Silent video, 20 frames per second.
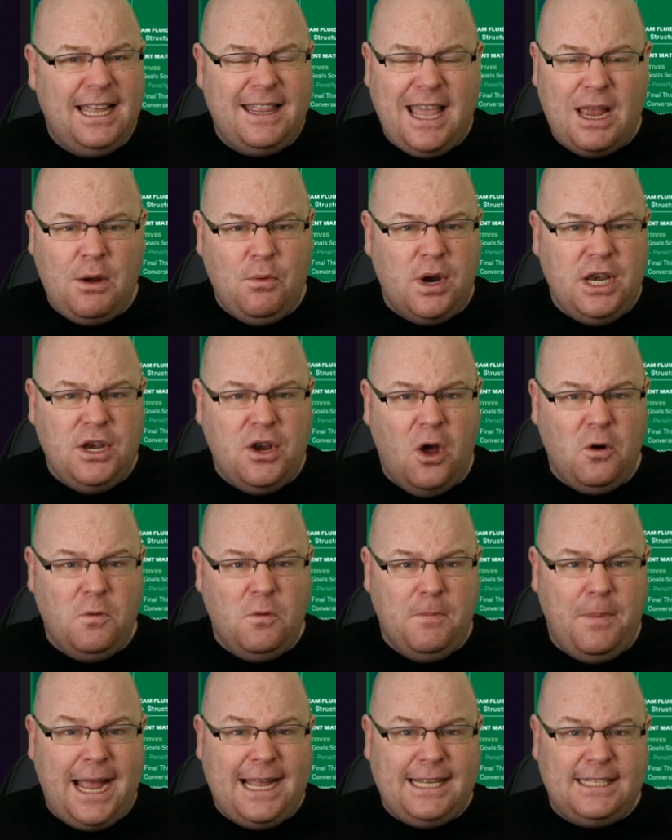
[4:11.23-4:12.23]
They were no
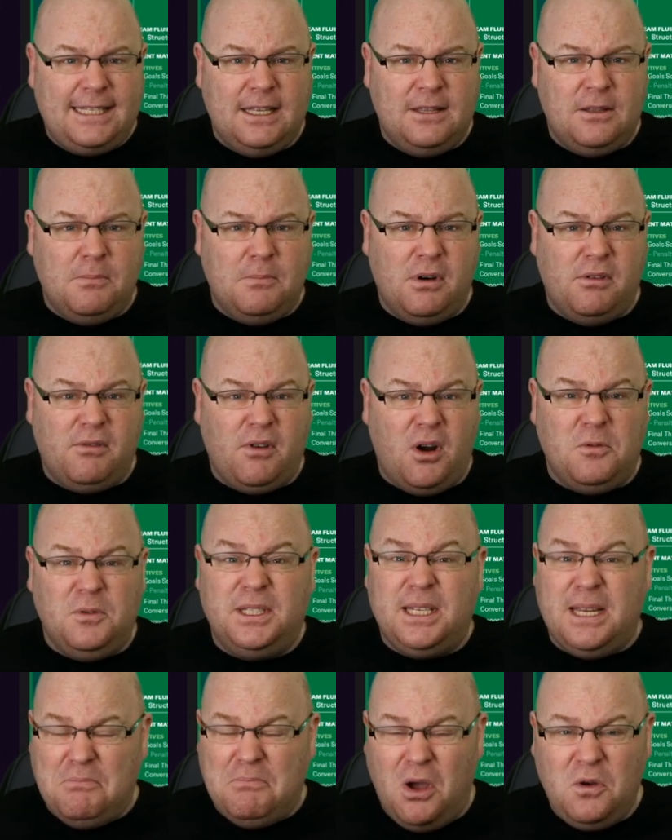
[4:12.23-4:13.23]
better than
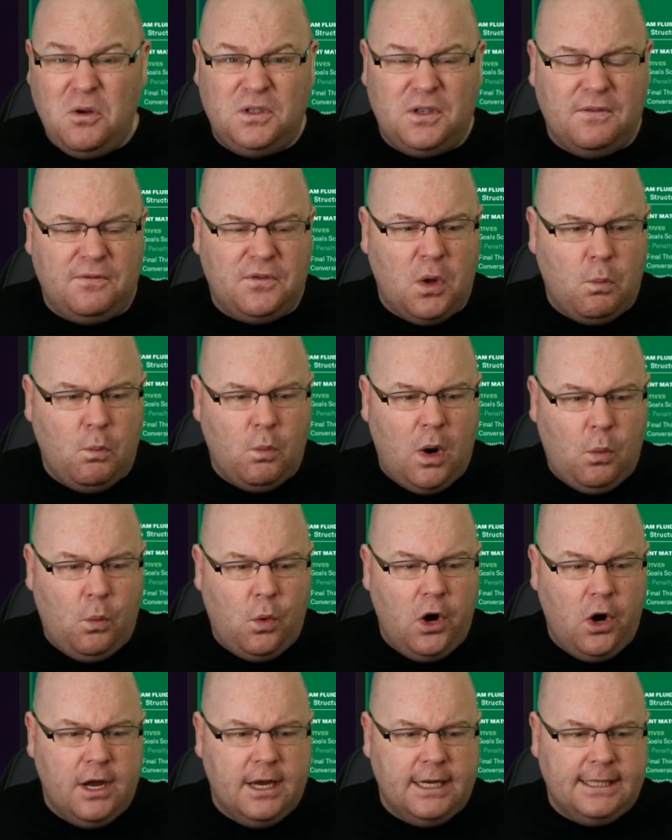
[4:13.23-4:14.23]
Barossi. Most of them were
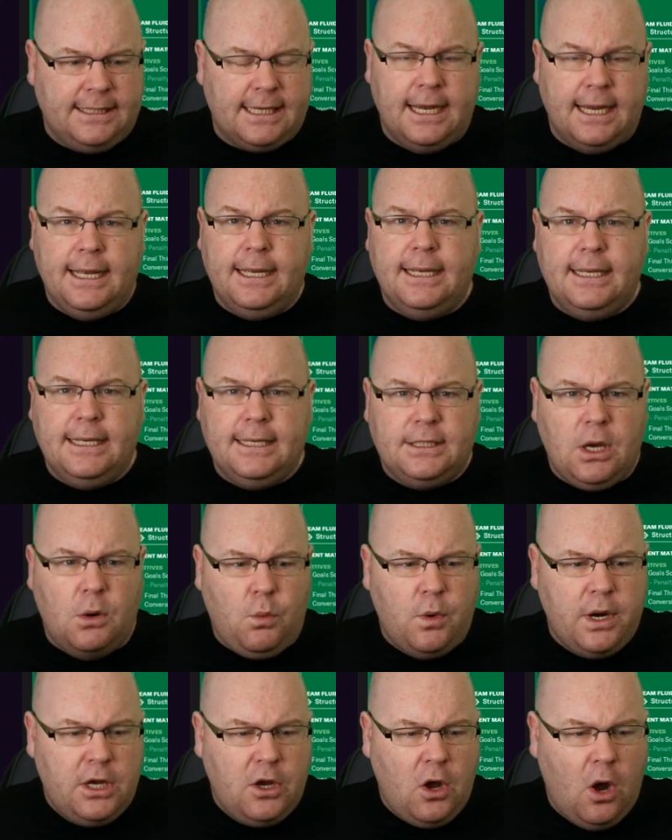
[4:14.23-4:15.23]
worse. So
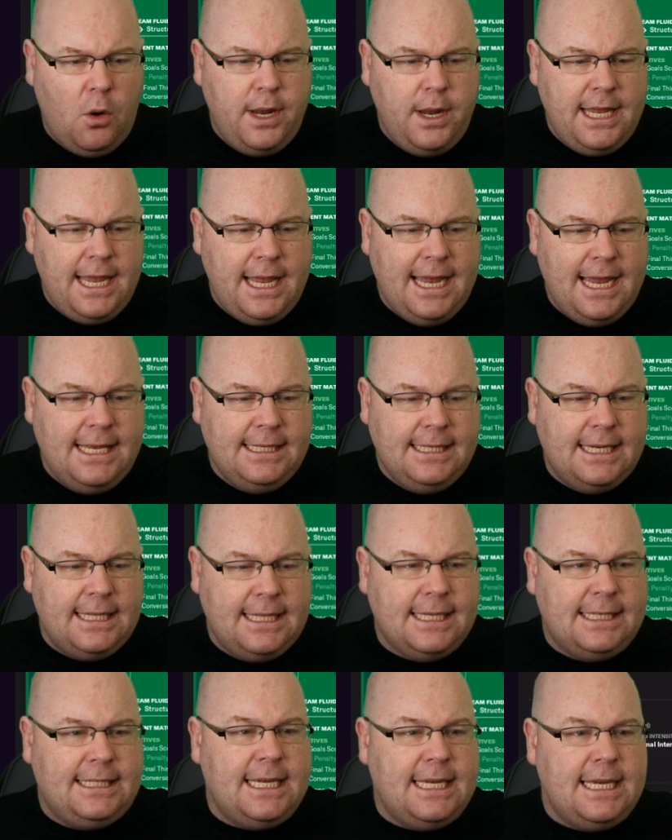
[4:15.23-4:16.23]
we're going into
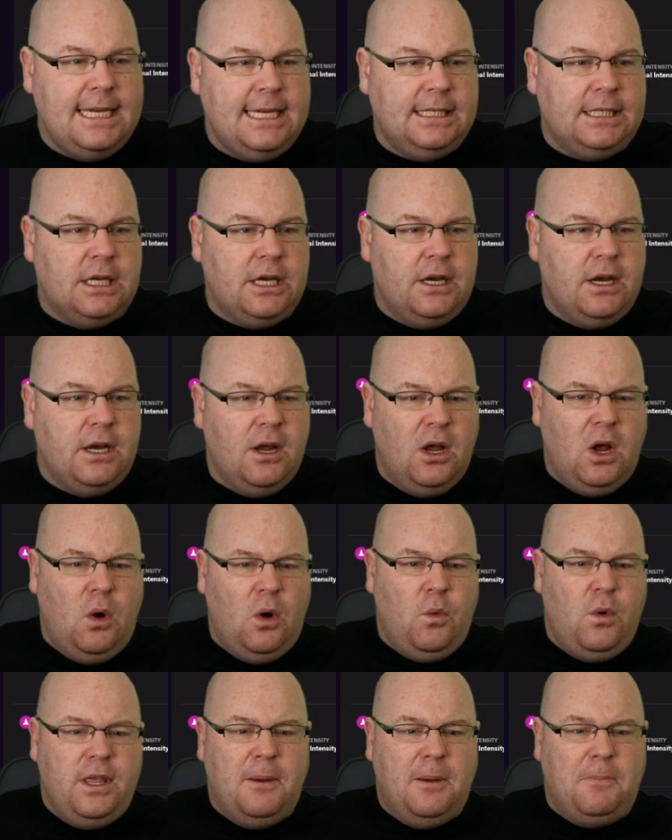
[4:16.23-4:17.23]
the season
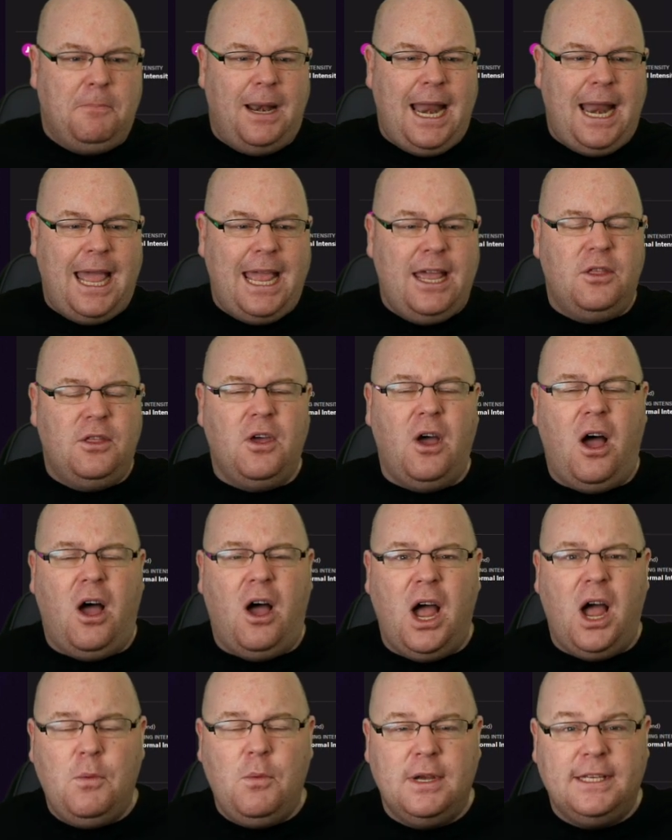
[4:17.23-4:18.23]
with a player that
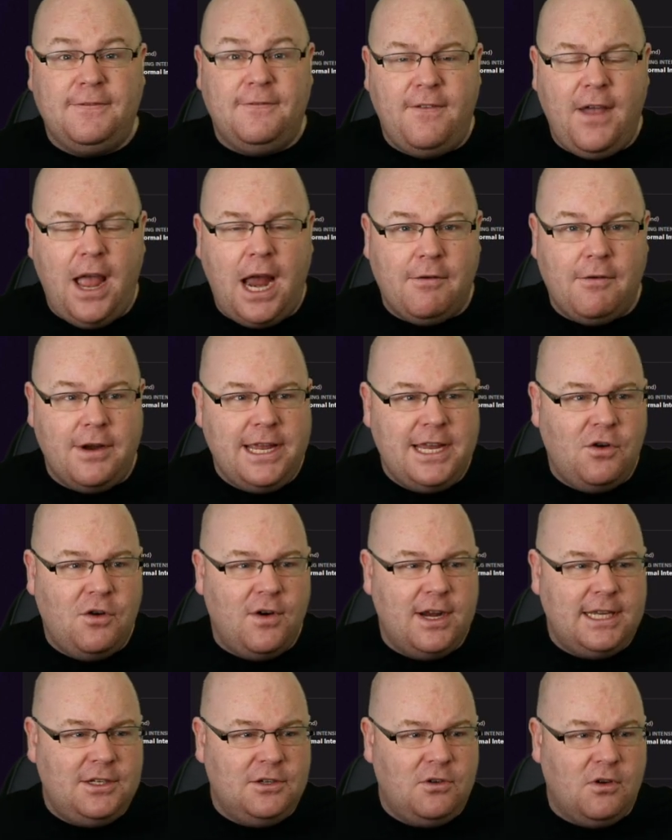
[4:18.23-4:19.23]
I was very
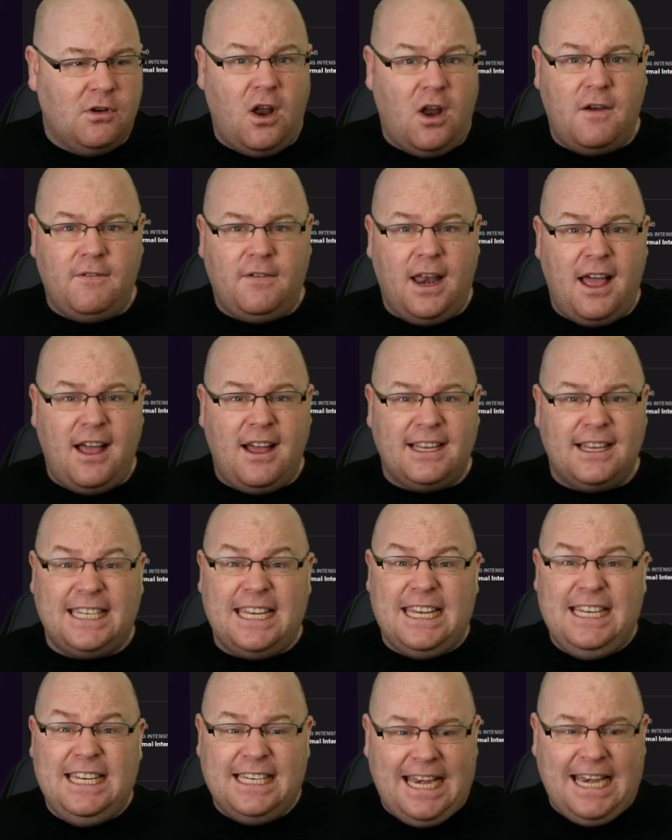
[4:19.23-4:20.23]
critical of last
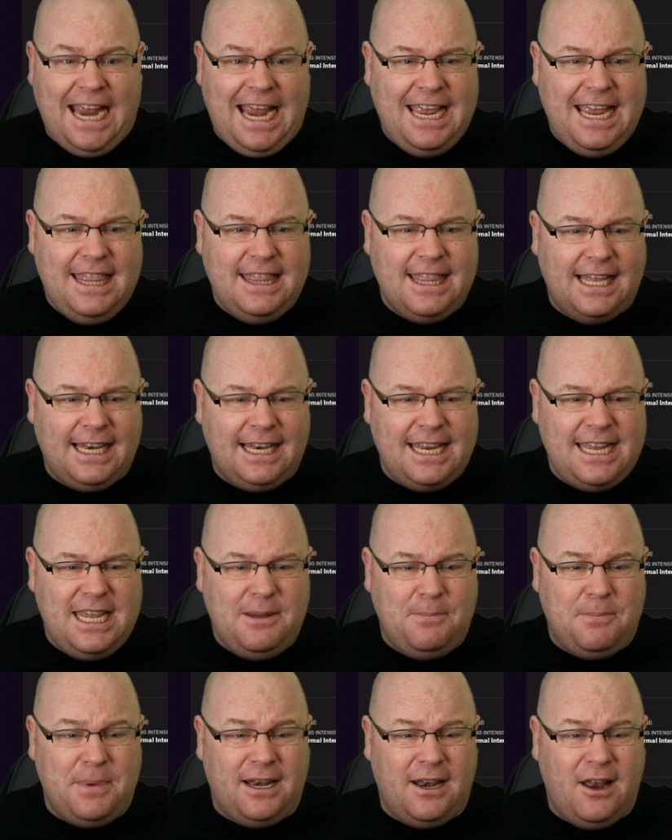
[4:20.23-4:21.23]
season in the
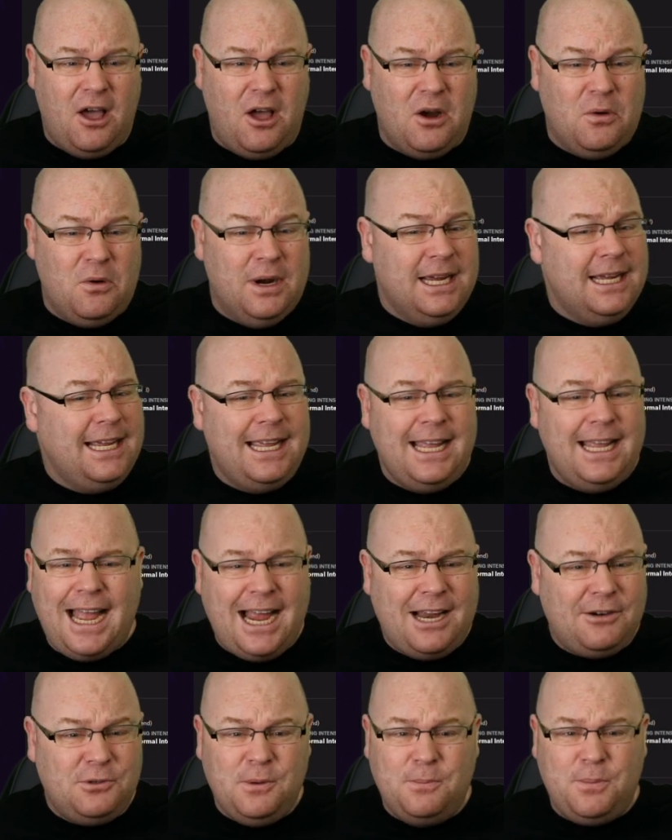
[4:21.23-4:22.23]
league below.
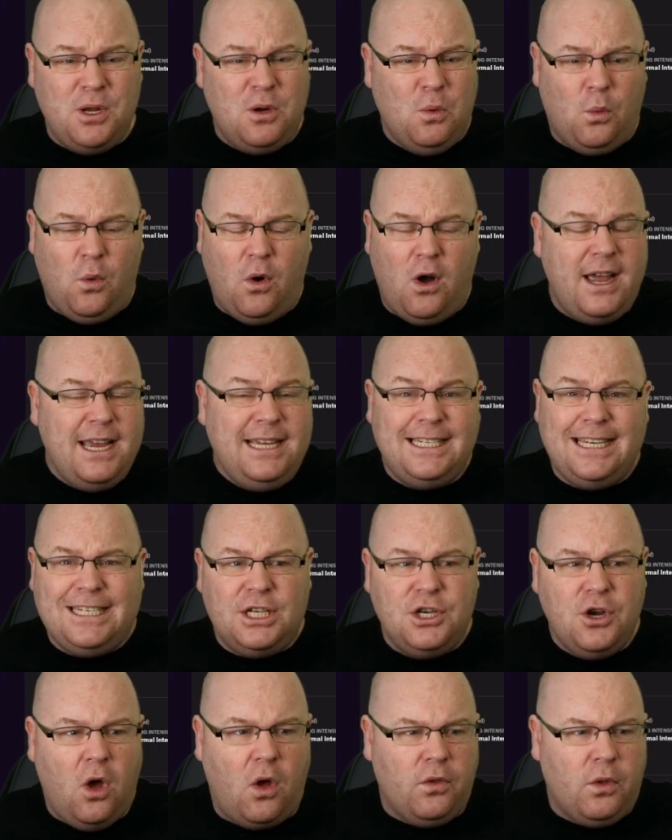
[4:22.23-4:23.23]
Attribute-wise,
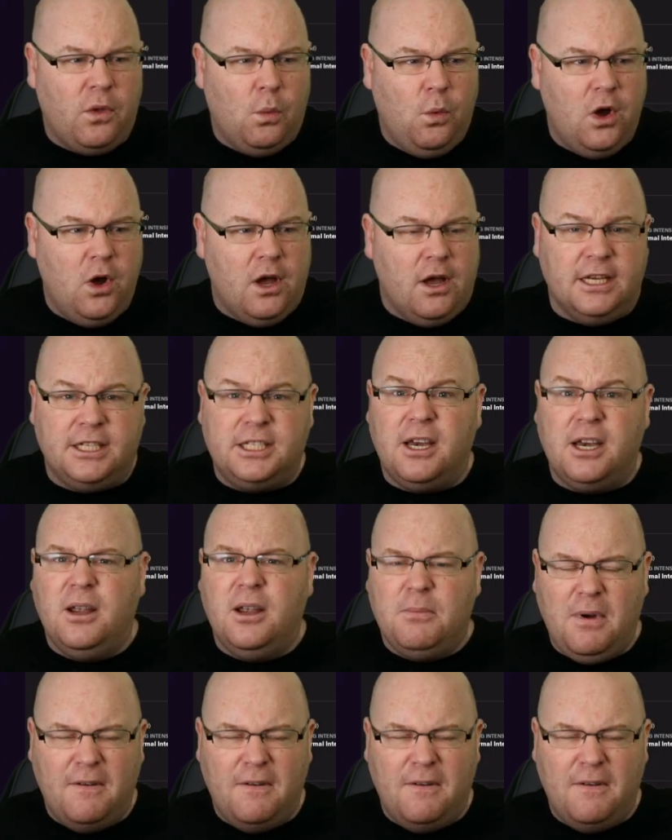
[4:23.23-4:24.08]
he's not the worst.